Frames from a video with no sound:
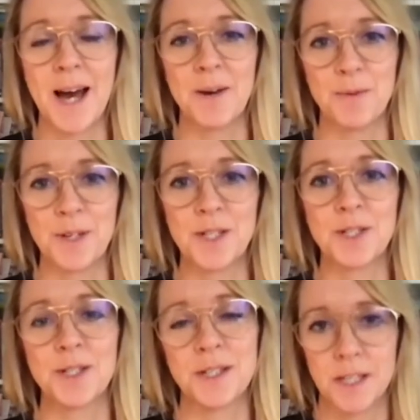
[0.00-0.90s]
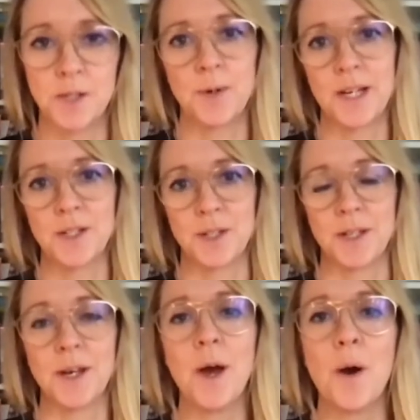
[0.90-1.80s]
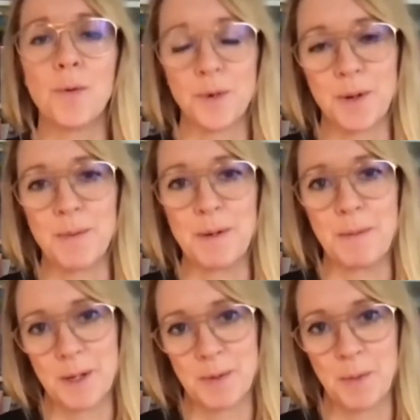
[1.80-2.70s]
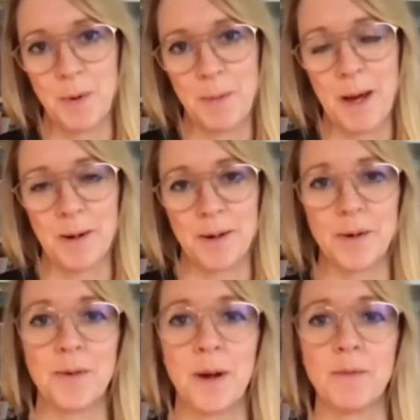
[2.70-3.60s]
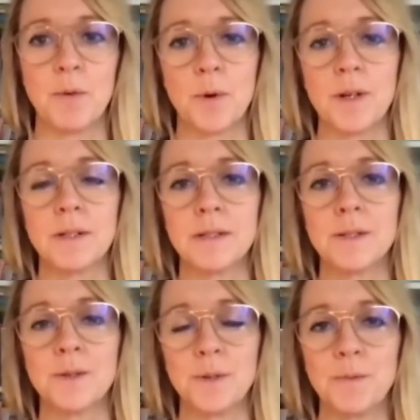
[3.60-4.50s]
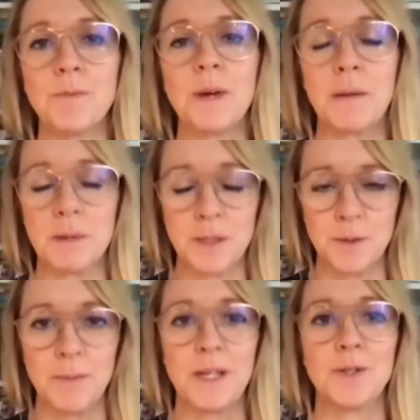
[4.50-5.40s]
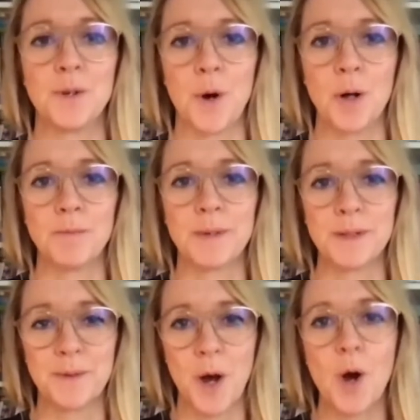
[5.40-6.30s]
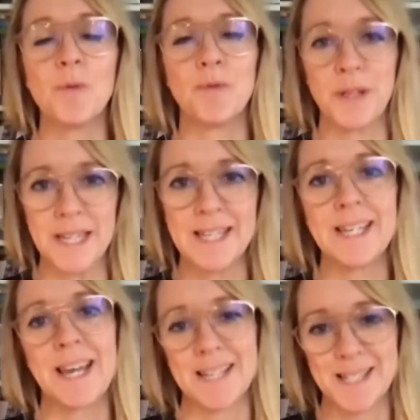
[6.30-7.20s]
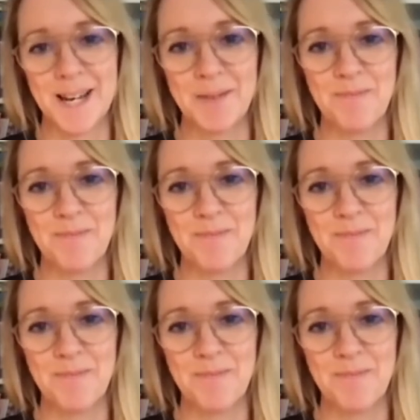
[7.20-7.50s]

I wish the situation would have been much more better around the world to be able to meet you all, but hopefully next time.